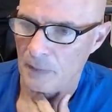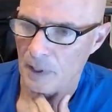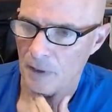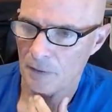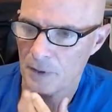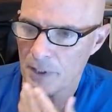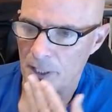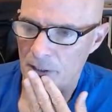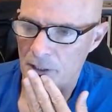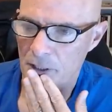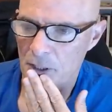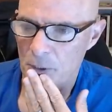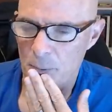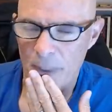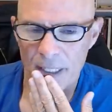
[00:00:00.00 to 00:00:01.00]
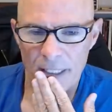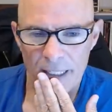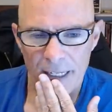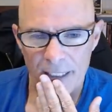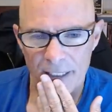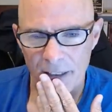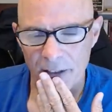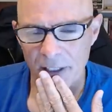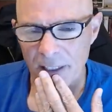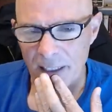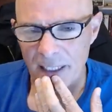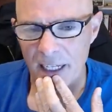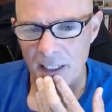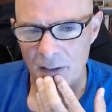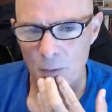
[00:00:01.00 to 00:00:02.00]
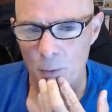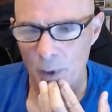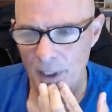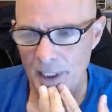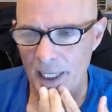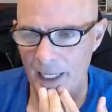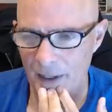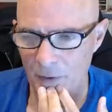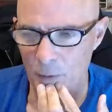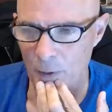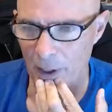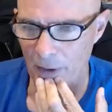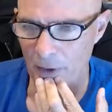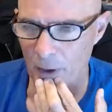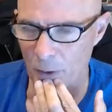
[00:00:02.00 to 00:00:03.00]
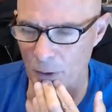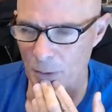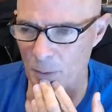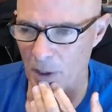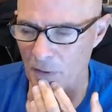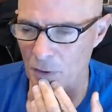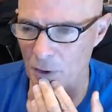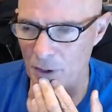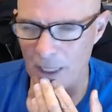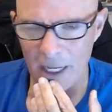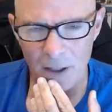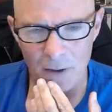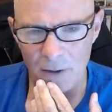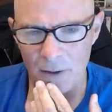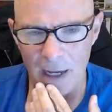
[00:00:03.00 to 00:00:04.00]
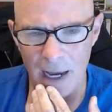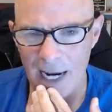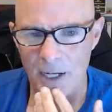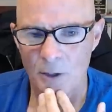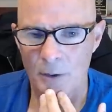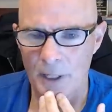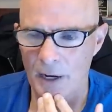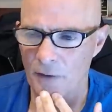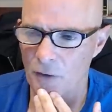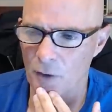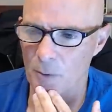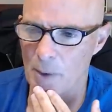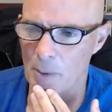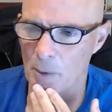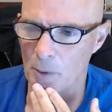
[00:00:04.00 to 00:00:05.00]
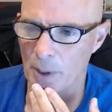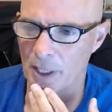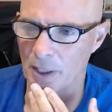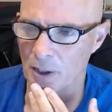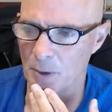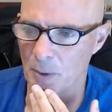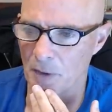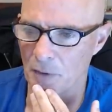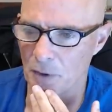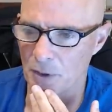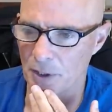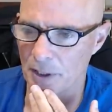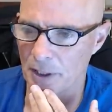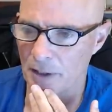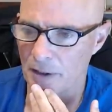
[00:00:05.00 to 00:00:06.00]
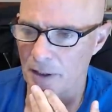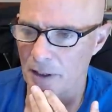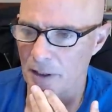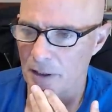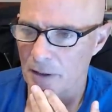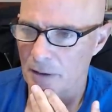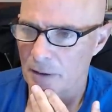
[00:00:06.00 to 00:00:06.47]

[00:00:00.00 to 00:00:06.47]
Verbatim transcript: Have you tested Spintech? I think the guys from Tech have run those mufflers. I don't I don't ever remember running those mufflers on anything.